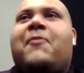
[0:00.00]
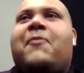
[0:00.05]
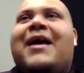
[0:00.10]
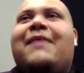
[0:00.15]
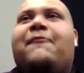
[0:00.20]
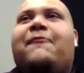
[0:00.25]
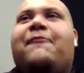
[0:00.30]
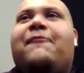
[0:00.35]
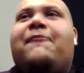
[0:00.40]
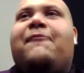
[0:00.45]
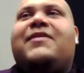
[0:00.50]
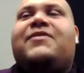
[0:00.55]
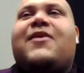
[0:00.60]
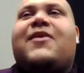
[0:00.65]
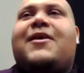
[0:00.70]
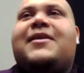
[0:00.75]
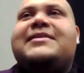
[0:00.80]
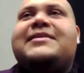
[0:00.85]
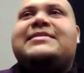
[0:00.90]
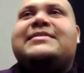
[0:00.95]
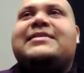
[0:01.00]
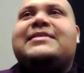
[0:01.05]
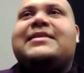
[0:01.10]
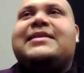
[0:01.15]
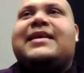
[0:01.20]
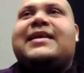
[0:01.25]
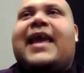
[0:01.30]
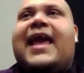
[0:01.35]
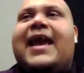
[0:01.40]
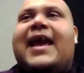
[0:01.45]
my one thought is,
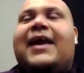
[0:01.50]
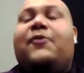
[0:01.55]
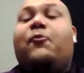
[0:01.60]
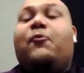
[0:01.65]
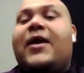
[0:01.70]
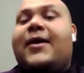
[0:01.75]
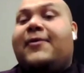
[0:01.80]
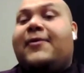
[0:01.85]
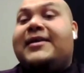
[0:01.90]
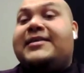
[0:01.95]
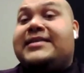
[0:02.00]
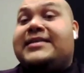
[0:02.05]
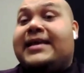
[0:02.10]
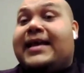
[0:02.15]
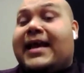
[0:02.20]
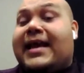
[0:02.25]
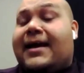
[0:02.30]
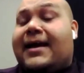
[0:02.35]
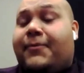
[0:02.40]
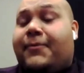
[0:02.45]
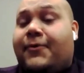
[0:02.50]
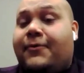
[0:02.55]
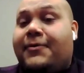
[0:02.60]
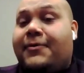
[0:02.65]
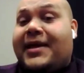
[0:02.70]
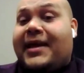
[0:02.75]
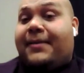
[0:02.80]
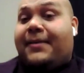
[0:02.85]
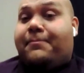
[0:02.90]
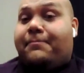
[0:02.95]
can Waywayseecappo
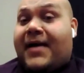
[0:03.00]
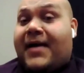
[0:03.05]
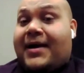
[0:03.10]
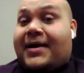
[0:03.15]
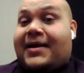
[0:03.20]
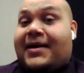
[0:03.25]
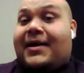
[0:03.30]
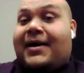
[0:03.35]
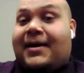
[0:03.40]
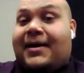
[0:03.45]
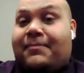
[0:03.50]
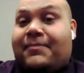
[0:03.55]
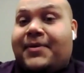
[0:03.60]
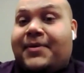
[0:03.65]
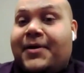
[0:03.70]
get back up?